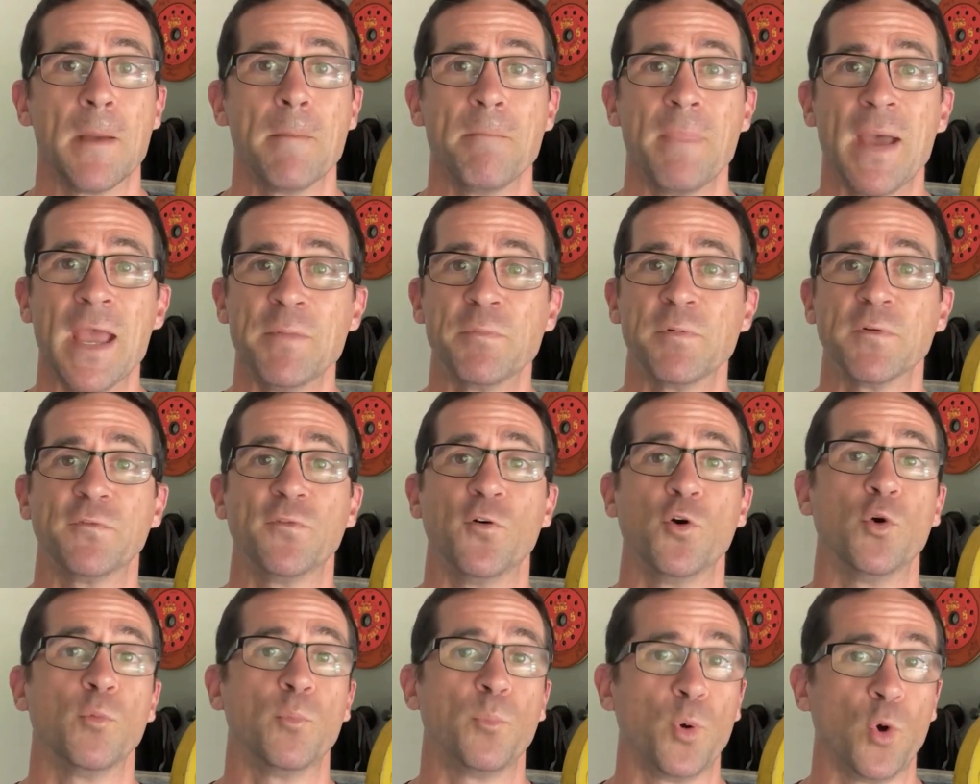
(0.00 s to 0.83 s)
may
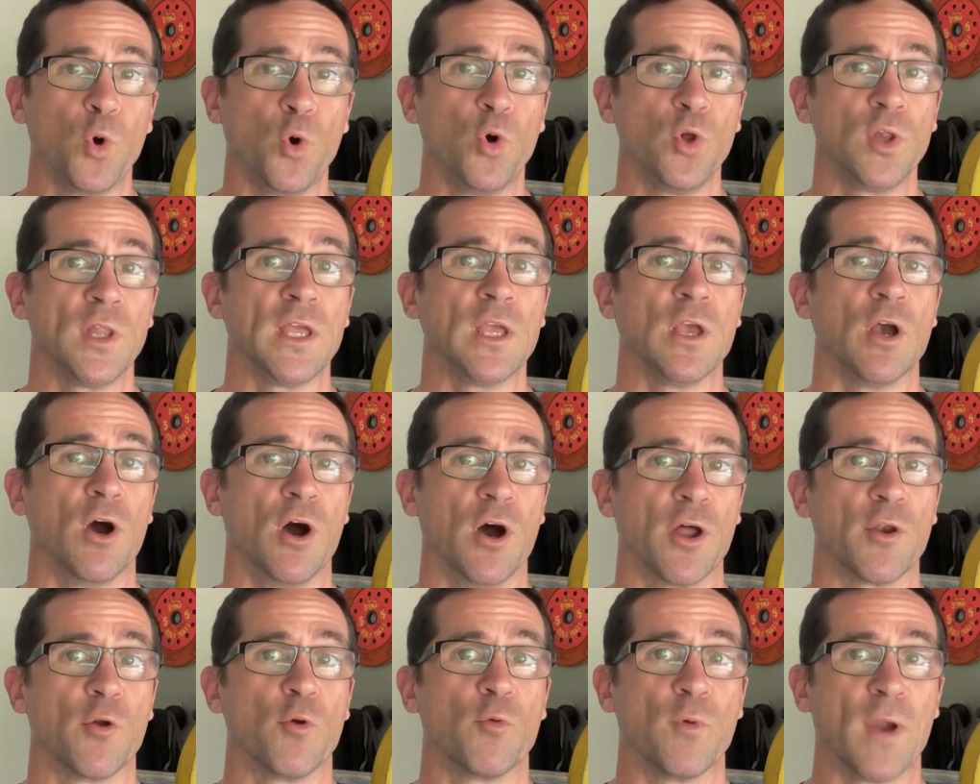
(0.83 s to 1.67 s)
perform poorly
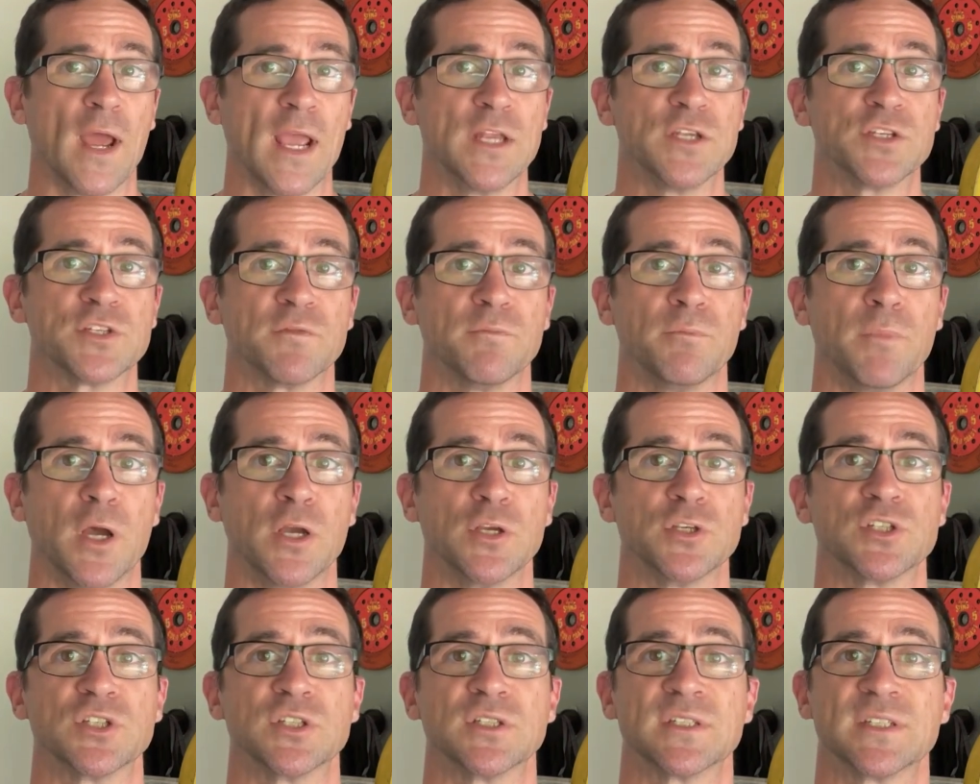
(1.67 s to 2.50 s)
on range of
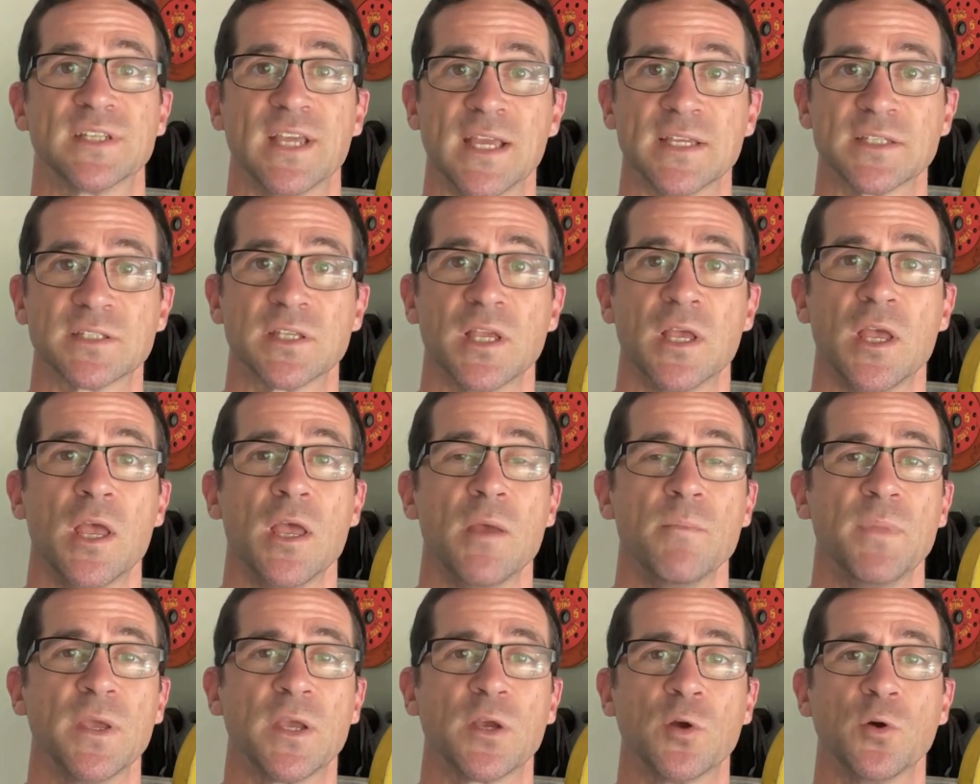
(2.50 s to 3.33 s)
motion tests
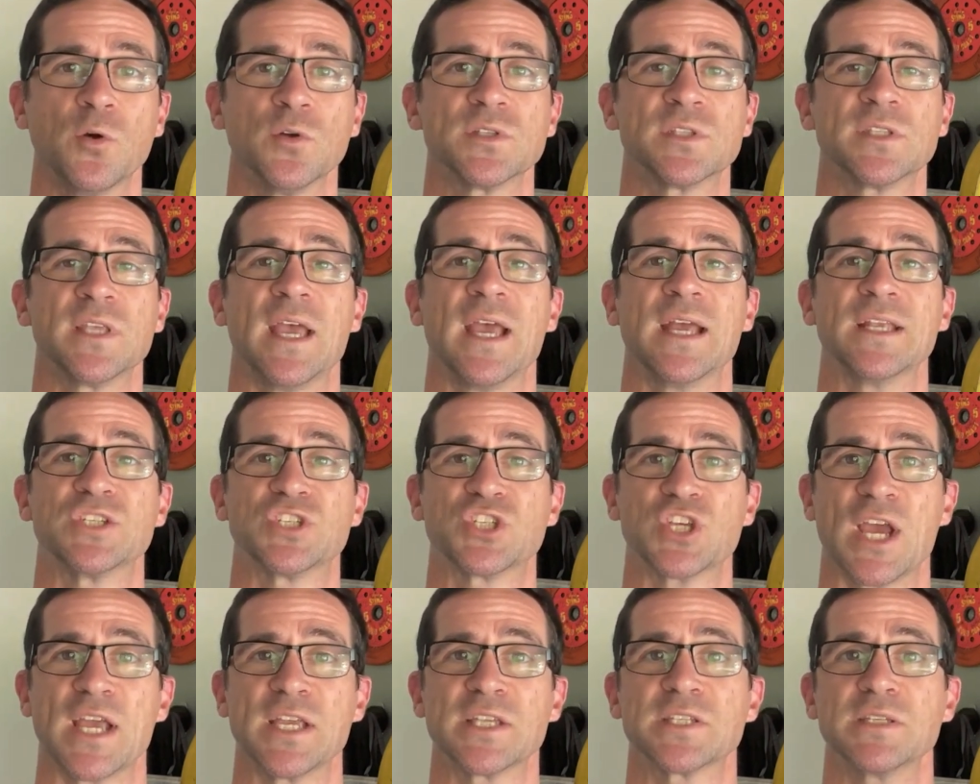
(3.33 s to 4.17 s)
because their
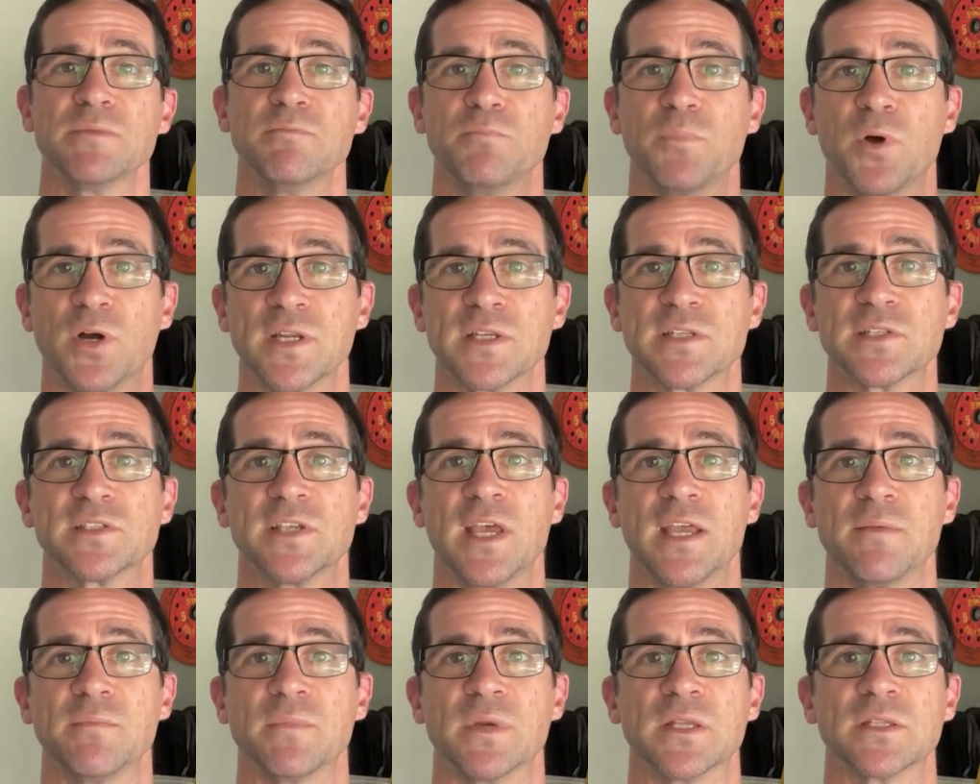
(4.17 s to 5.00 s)
adjacent body
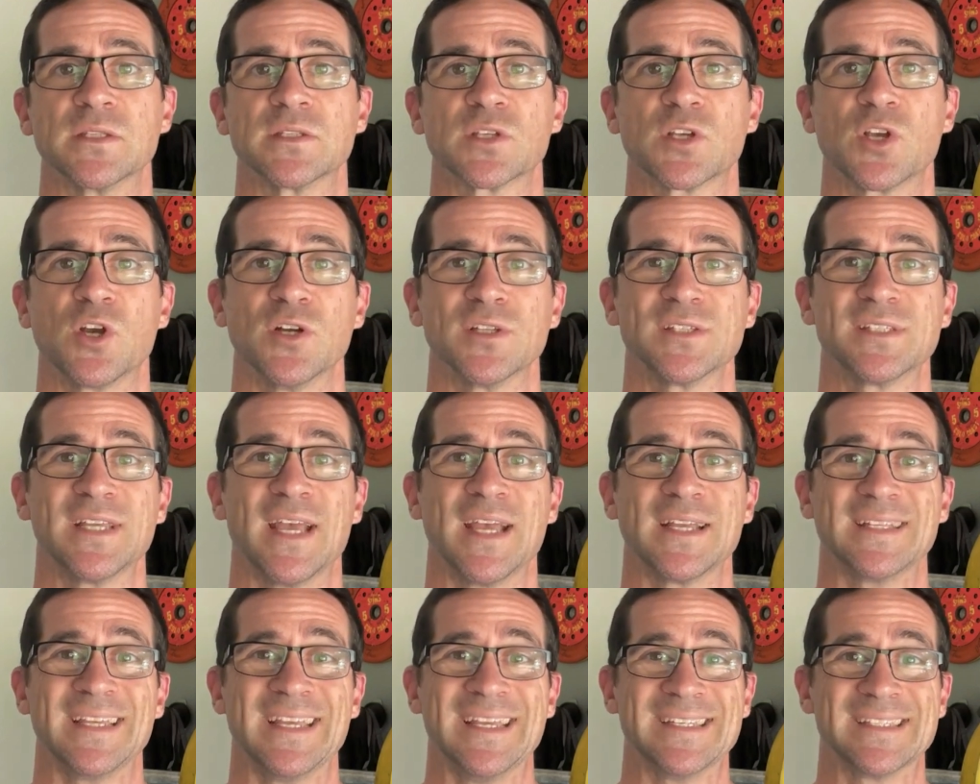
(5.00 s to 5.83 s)
segments
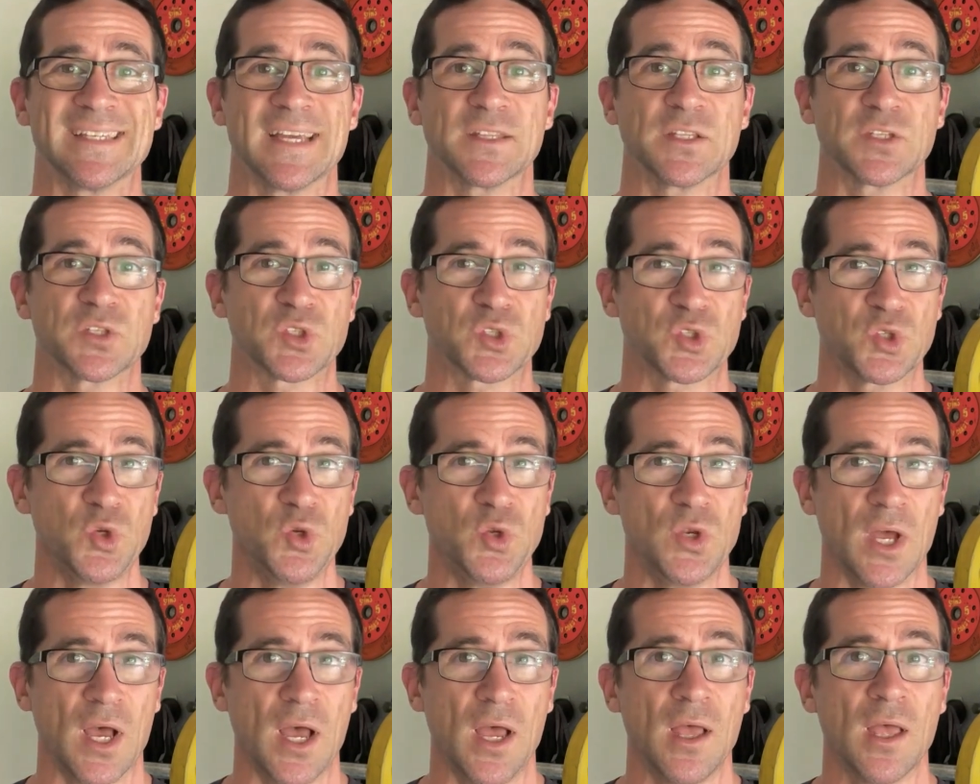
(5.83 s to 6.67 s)
contact each other
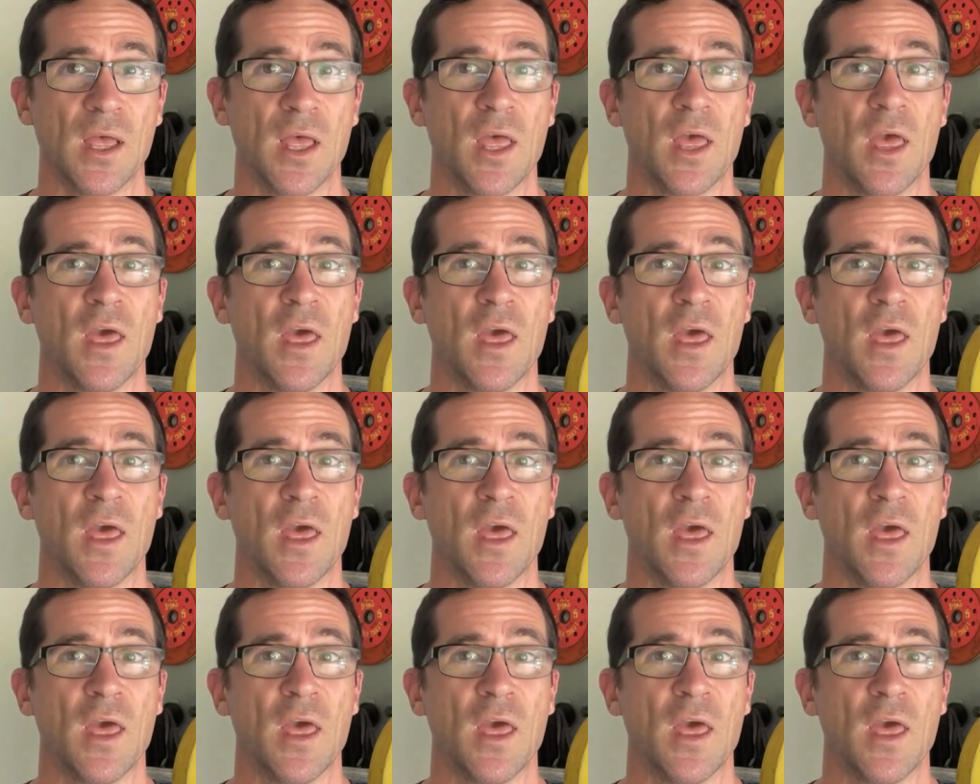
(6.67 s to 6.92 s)
sooner